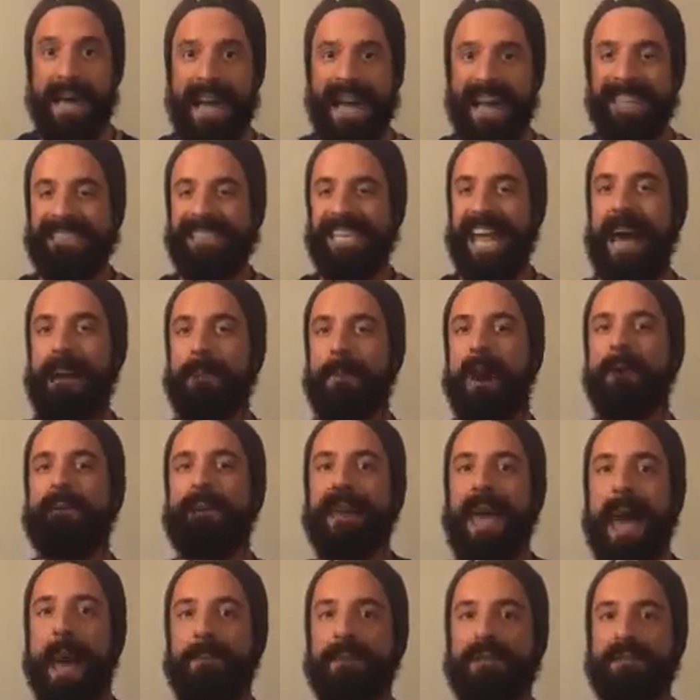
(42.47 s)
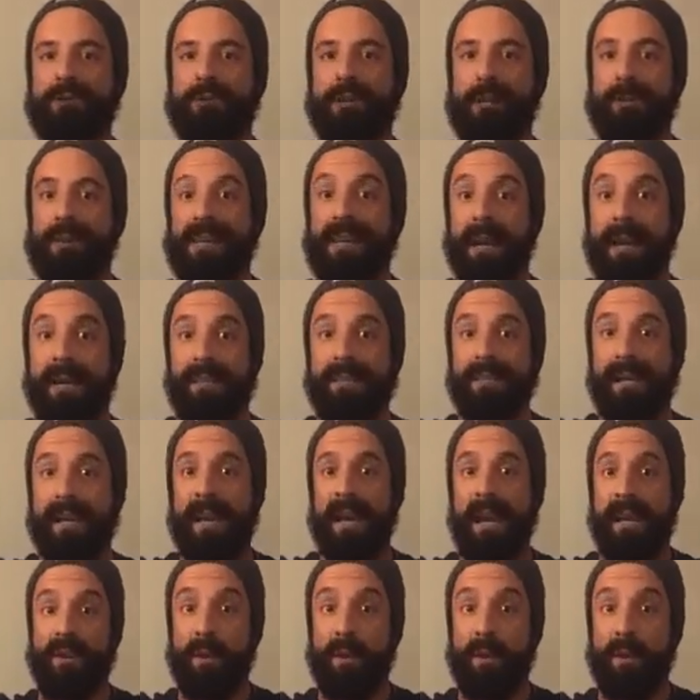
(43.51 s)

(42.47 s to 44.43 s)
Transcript: It's not about chemistry, because